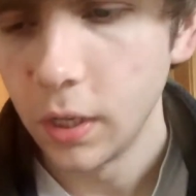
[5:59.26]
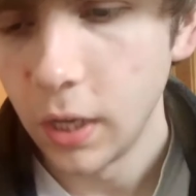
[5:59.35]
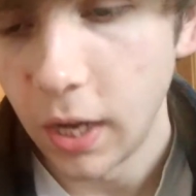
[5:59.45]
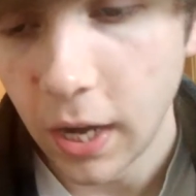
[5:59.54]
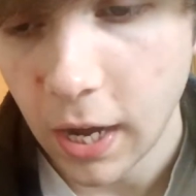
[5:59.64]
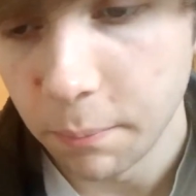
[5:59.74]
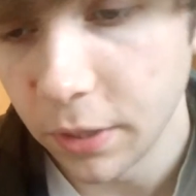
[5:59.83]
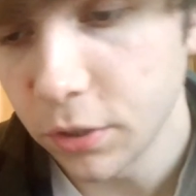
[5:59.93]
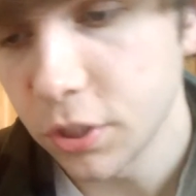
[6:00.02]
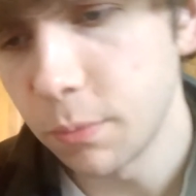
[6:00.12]
But
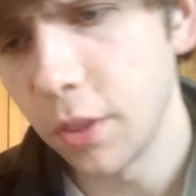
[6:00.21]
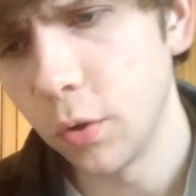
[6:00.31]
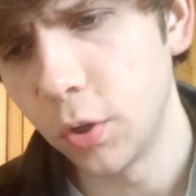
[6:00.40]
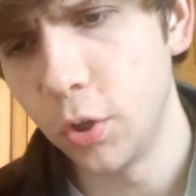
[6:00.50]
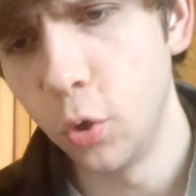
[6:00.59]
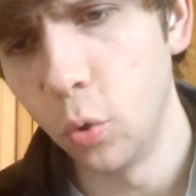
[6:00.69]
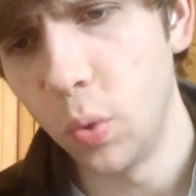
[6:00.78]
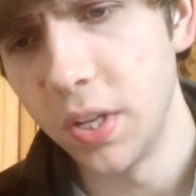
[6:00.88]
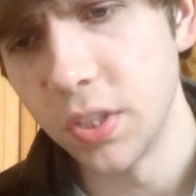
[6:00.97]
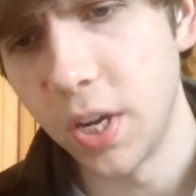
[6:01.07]
there's some other cool
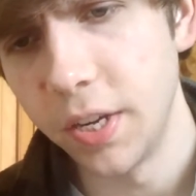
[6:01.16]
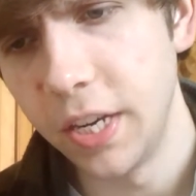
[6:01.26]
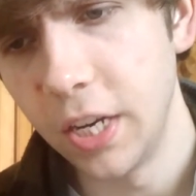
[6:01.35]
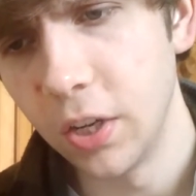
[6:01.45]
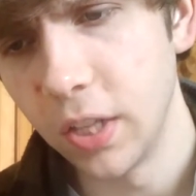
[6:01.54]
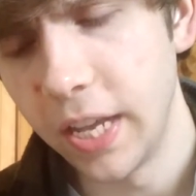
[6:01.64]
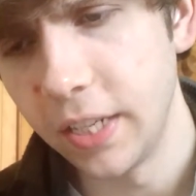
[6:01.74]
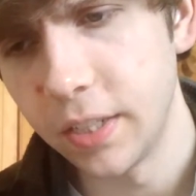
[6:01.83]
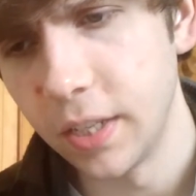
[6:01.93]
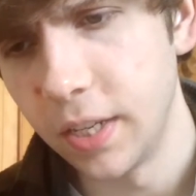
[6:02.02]
ones on here,
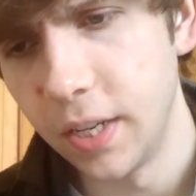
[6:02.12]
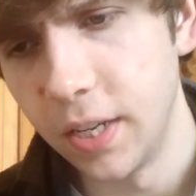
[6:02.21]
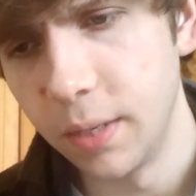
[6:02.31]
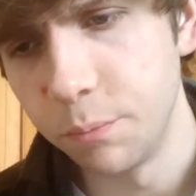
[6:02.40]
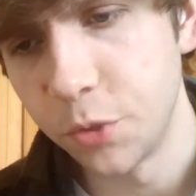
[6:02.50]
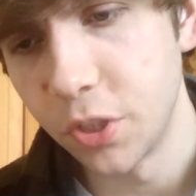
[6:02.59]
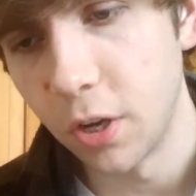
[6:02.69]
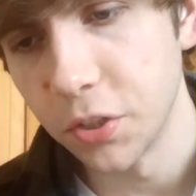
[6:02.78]
like Star